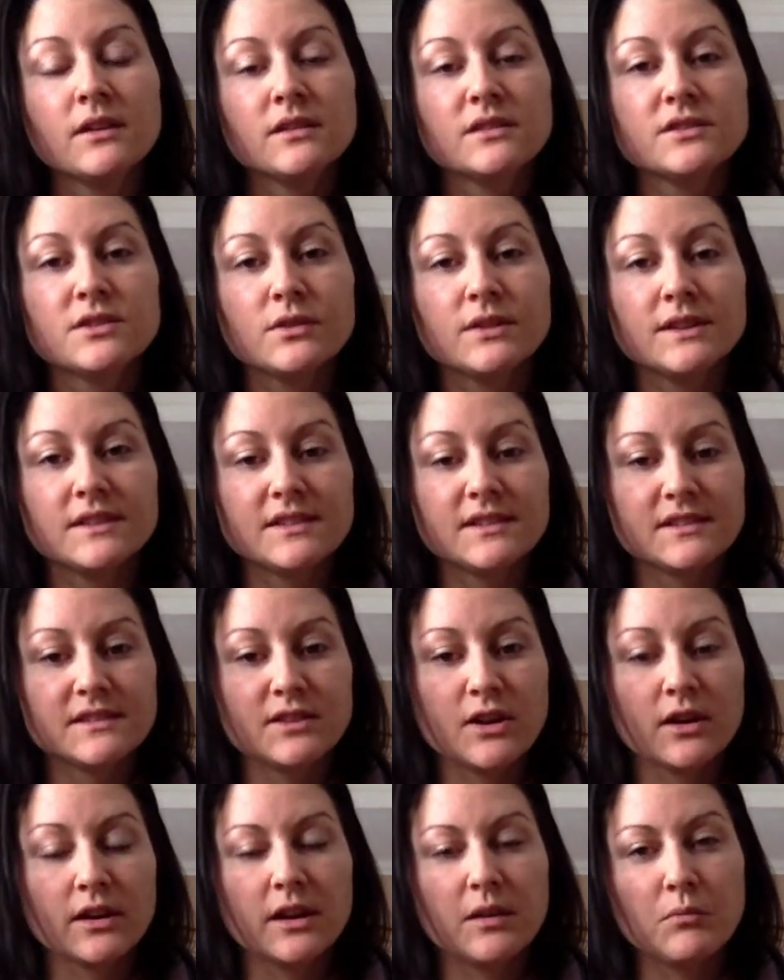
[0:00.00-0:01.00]
So this is
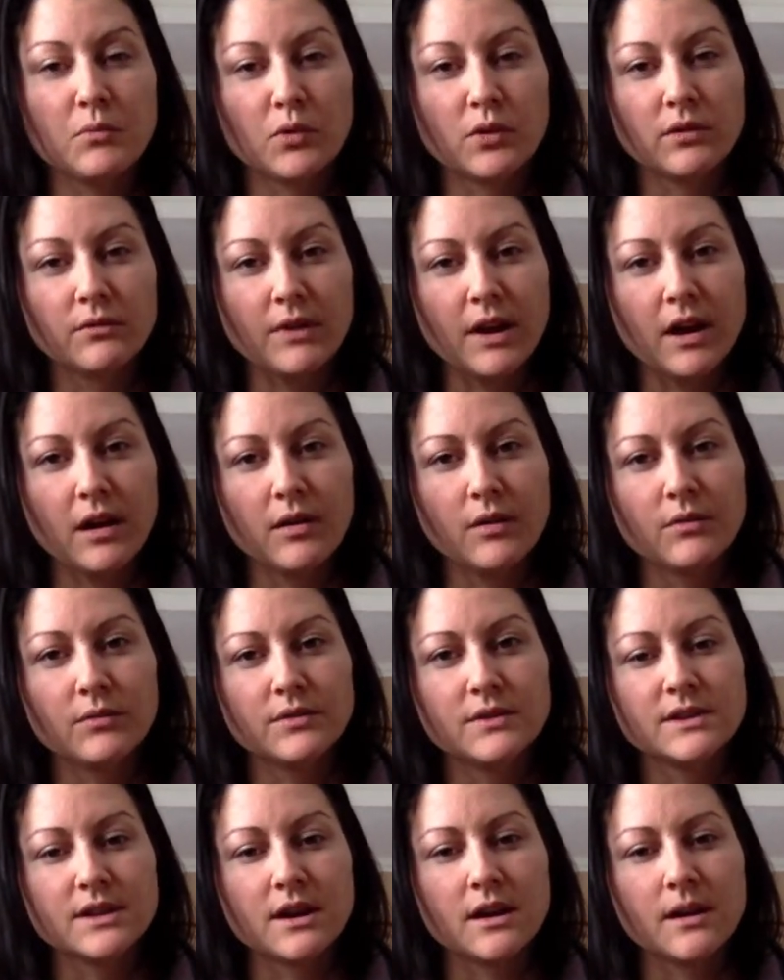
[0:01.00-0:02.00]
talking more
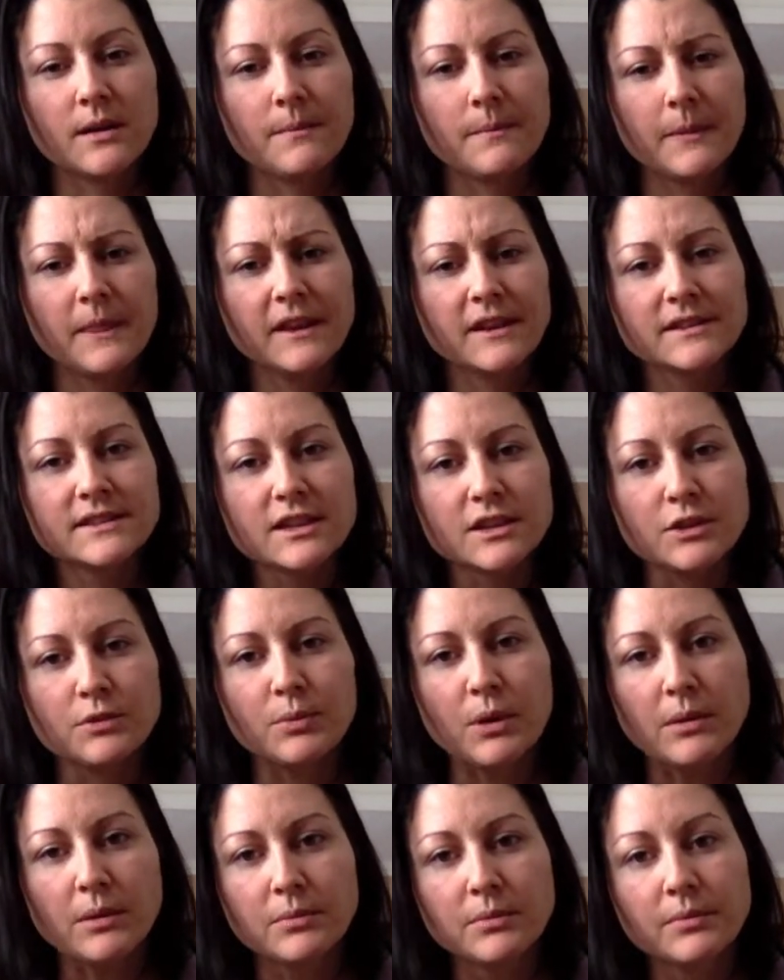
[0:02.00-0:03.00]
around things that you
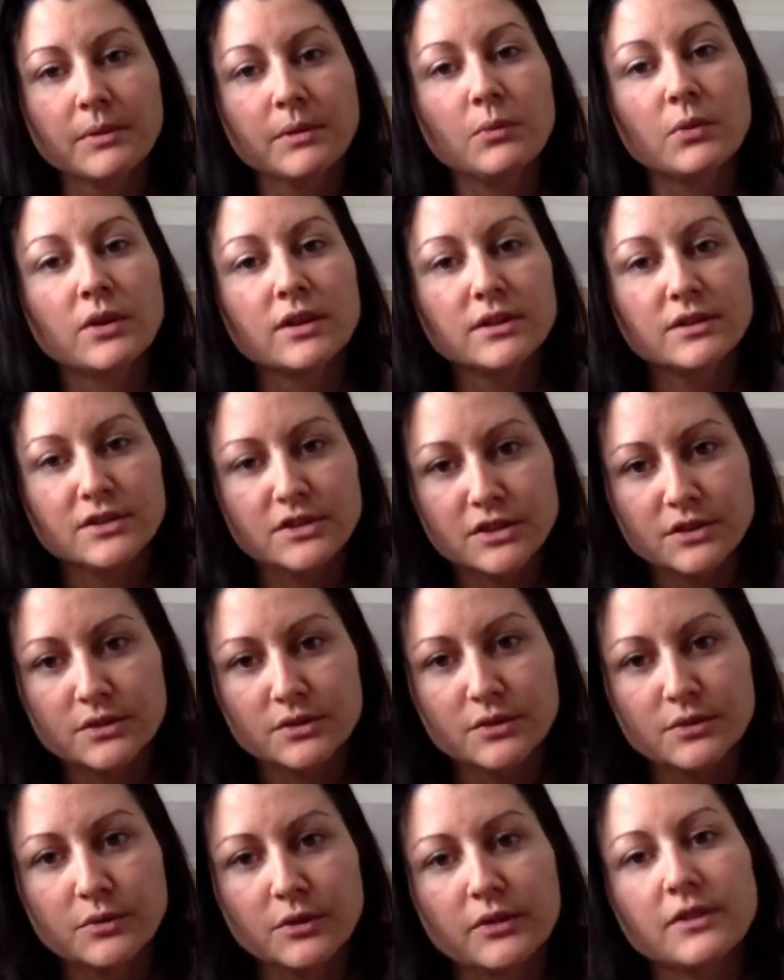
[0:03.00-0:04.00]
probably want to
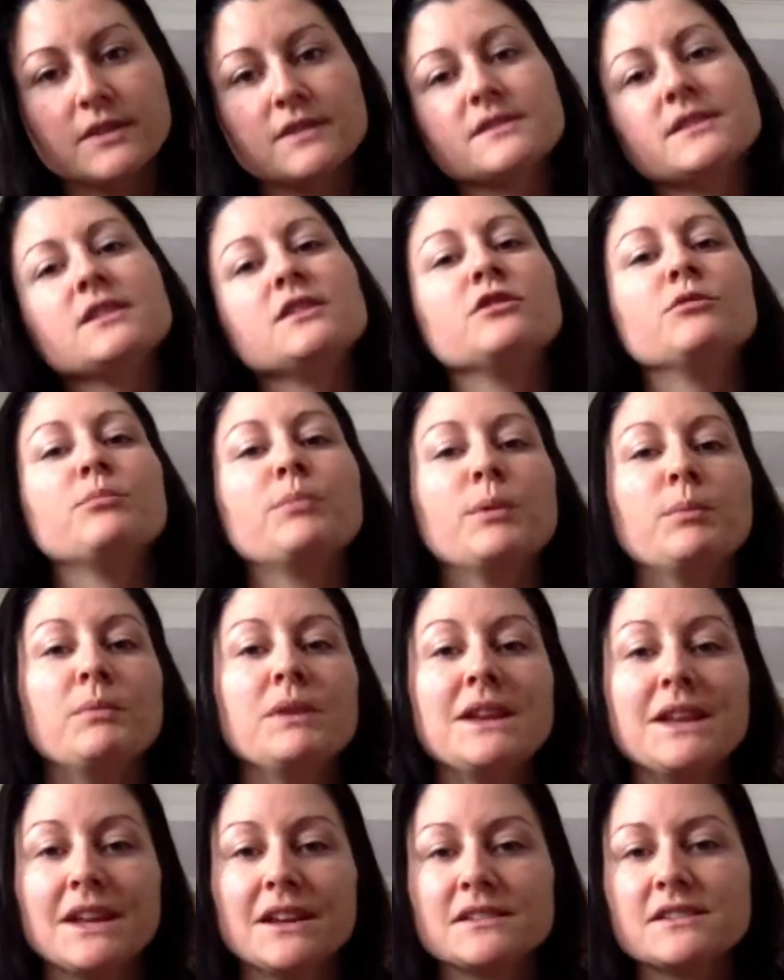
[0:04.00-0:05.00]
do or things that you've been
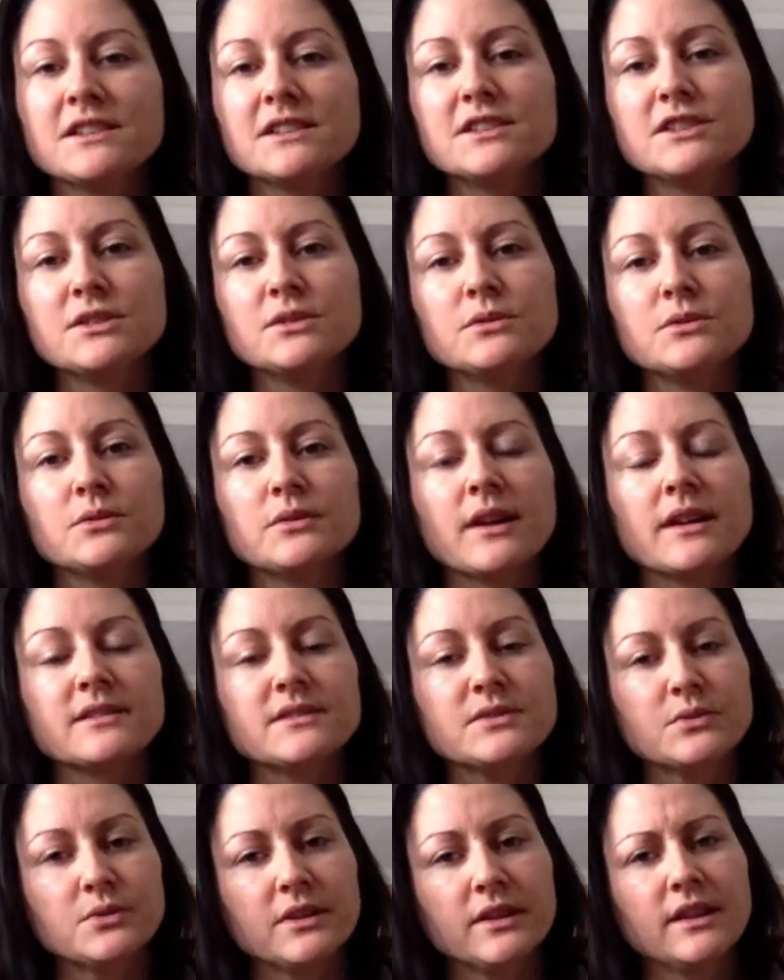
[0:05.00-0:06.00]
meaning to do, that
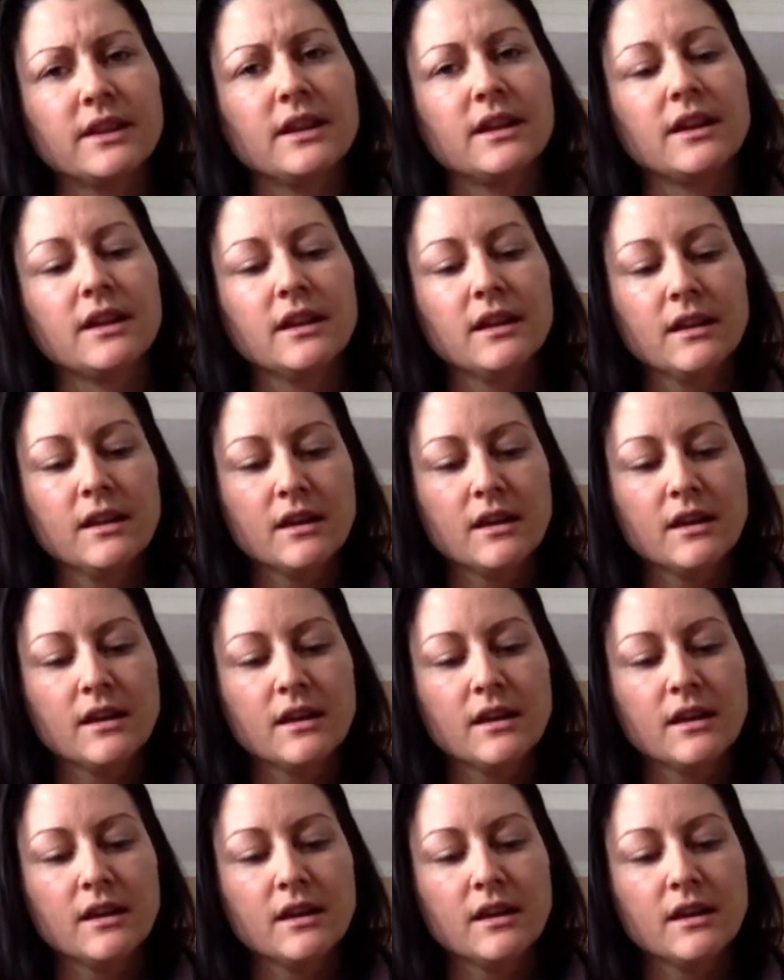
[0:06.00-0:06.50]
sort of thing.